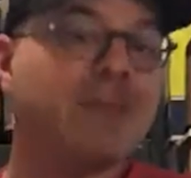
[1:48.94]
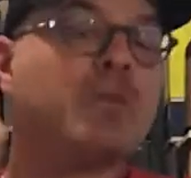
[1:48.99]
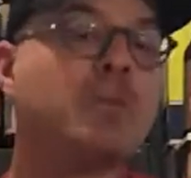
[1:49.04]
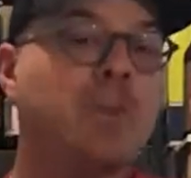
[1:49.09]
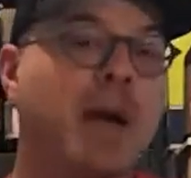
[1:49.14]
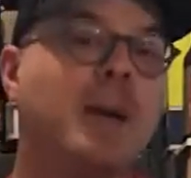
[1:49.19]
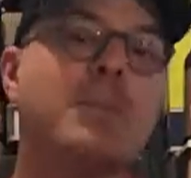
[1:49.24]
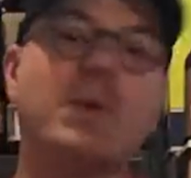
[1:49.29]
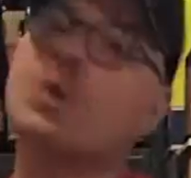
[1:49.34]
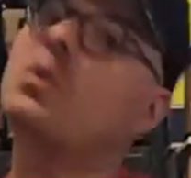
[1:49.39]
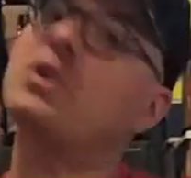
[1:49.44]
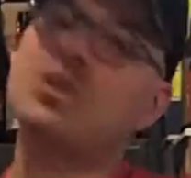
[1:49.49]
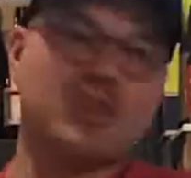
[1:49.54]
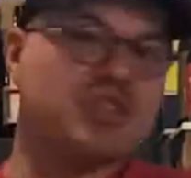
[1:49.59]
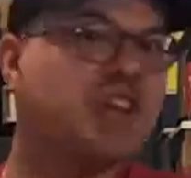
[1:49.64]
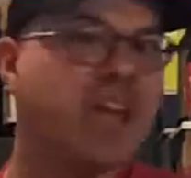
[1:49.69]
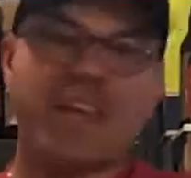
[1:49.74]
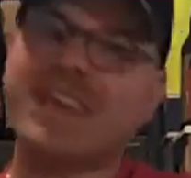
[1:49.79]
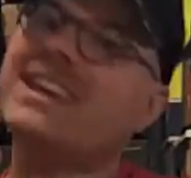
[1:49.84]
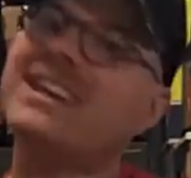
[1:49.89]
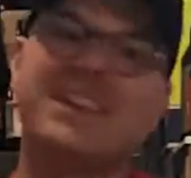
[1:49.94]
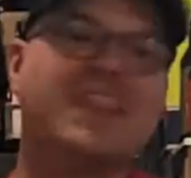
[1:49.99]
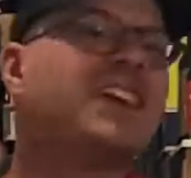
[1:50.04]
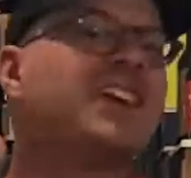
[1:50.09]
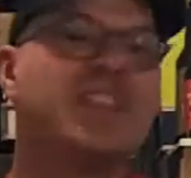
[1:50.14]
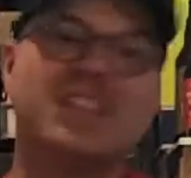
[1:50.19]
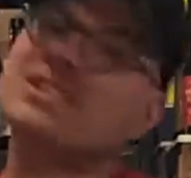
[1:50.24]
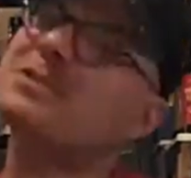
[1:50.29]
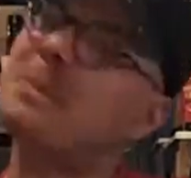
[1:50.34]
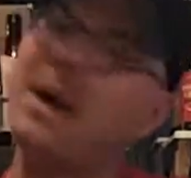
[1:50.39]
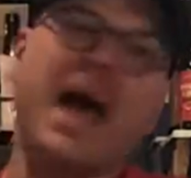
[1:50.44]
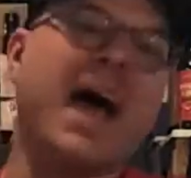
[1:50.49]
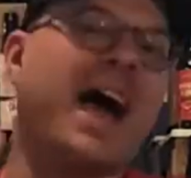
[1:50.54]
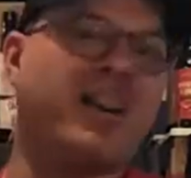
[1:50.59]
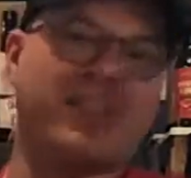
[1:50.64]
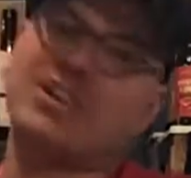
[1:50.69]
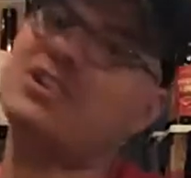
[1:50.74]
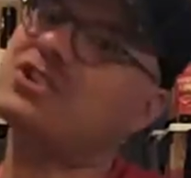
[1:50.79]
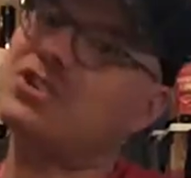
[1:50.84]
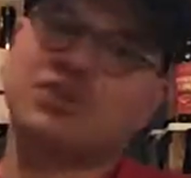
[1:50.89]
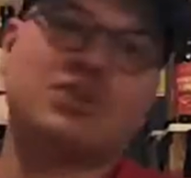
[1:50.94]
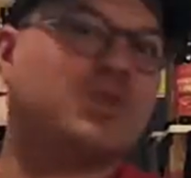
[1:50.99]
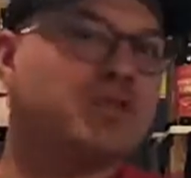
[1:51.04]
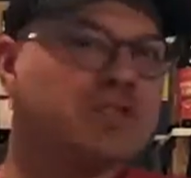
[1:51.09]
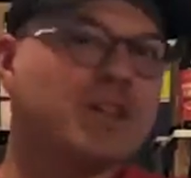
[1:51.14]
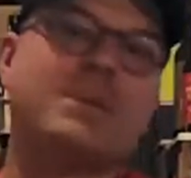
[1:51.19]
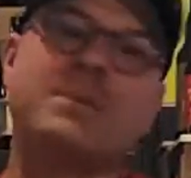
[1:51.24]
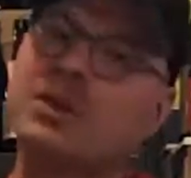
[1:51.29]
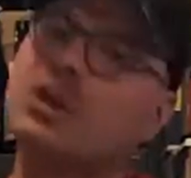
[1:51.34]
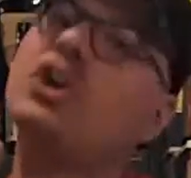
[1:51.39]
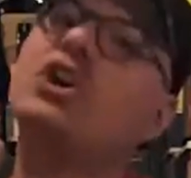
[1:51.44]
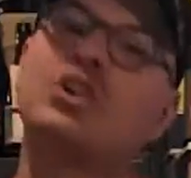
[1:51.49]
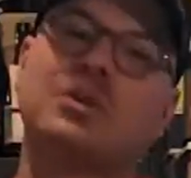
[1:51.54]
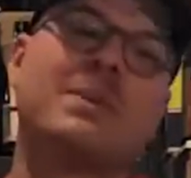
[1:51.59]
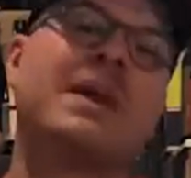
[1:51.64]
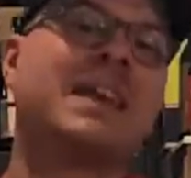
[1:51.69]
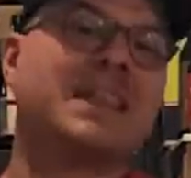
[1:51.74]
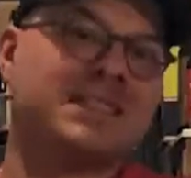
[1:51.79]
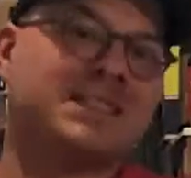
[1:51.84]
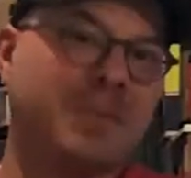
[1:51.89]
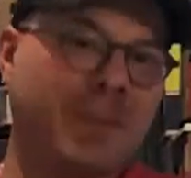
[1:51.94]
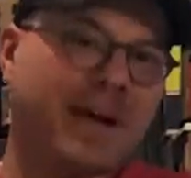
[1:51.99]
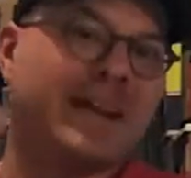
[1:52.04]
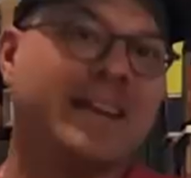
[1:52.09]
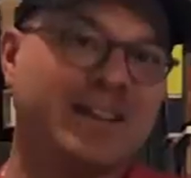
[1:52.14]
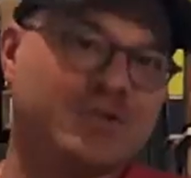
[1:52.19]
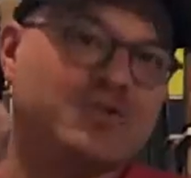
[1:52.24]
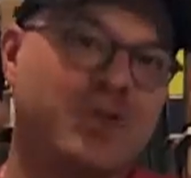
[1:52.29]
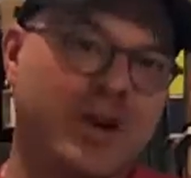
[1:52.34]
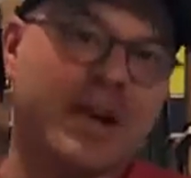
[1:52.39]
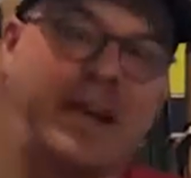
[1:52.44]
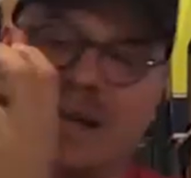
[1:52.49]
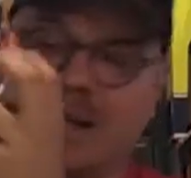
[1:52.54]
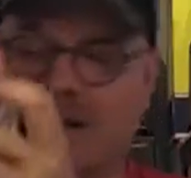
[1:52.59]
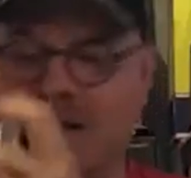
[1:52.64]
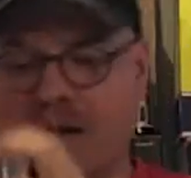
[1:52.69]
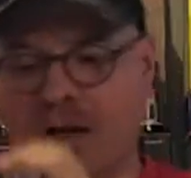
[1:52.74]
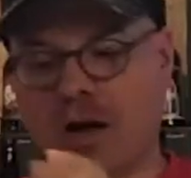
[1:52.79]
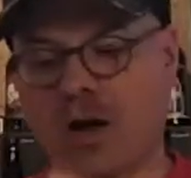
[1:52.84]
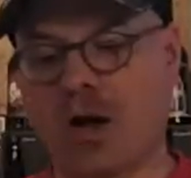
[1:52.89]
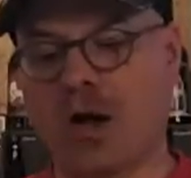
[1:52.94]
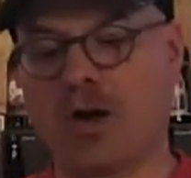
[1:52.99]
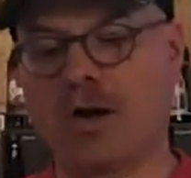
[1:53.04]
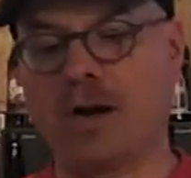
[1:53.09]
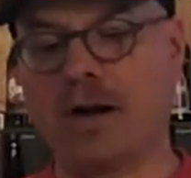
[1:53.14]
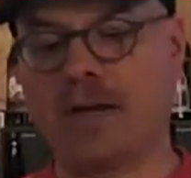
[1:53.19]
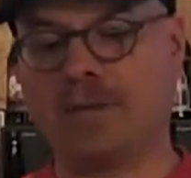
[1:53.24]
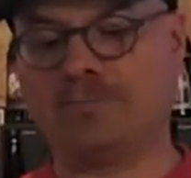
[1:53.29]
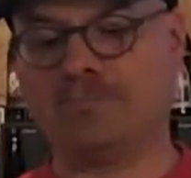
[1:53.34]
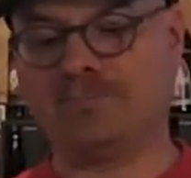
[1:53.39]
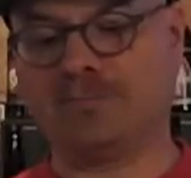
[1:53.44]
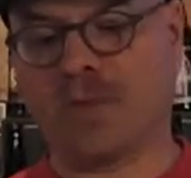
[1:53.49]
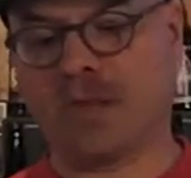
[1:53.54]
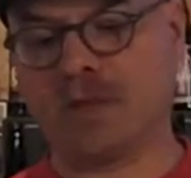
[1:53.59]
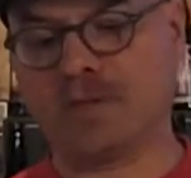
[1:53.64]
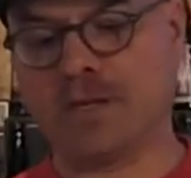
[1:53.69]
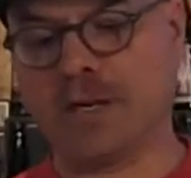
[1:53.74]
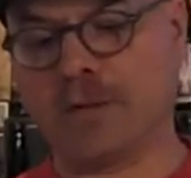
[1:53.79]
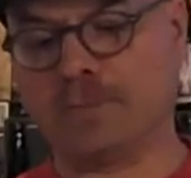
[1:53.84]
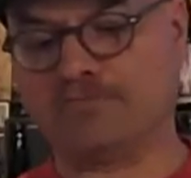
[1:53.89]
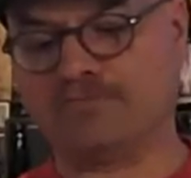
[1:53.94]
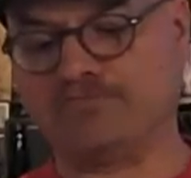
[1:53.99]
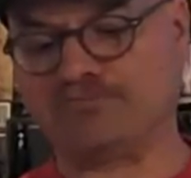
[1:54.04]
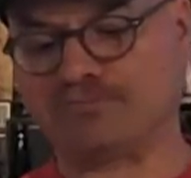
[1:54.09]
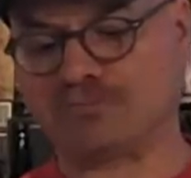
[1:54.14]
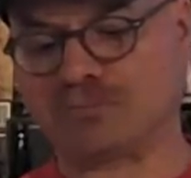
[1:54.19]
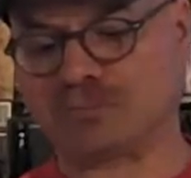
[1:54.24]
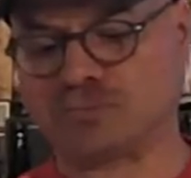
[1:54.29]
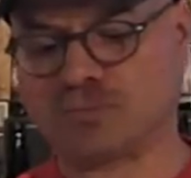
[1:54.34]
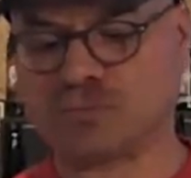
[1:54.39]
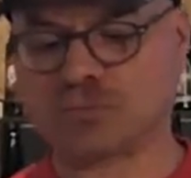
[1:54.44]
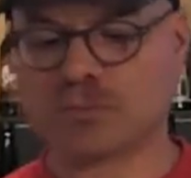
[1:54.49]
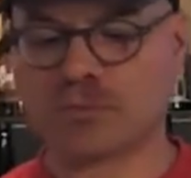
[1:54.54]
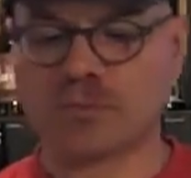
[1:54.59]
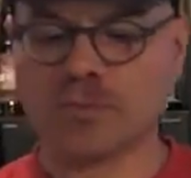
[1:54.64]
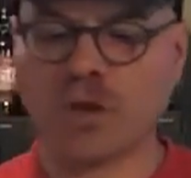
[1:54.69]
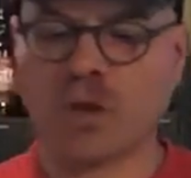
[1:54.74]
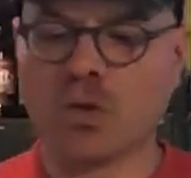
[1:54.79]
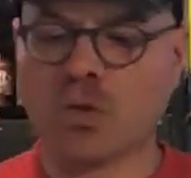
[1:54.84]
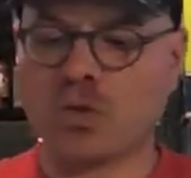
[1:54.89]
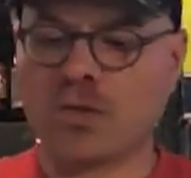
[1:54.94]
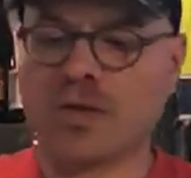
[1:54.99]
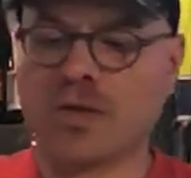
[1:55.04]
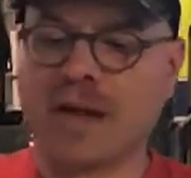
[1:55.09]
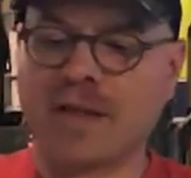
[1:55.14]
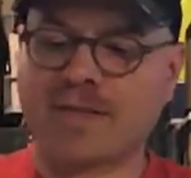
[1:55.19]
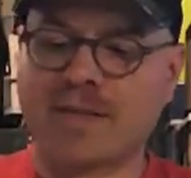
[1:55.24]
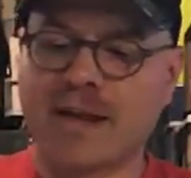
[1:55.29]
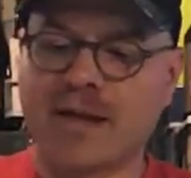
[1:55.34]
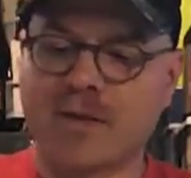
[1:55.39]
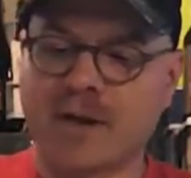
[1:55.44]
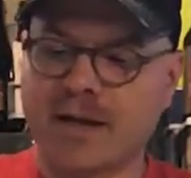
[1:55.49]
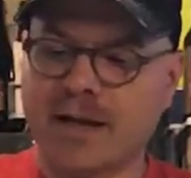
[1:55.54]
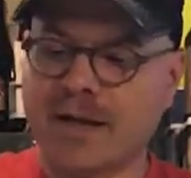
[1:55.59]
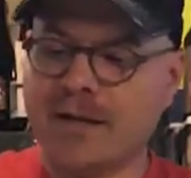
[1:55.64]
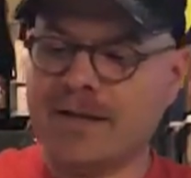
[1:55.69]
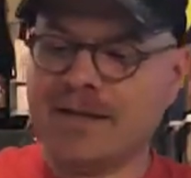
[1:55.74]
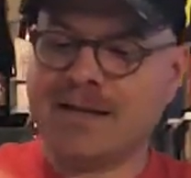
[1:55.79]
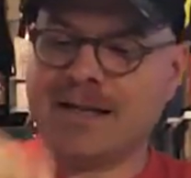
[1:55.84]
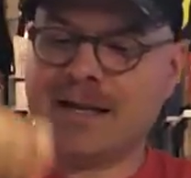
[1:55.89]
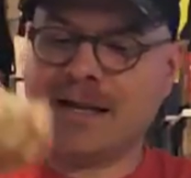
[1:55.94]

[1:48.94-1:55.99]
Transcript: Remember, when you're shaking, you smile because you're doing something good. You're making somebody a drink. All right. So we've got that ready.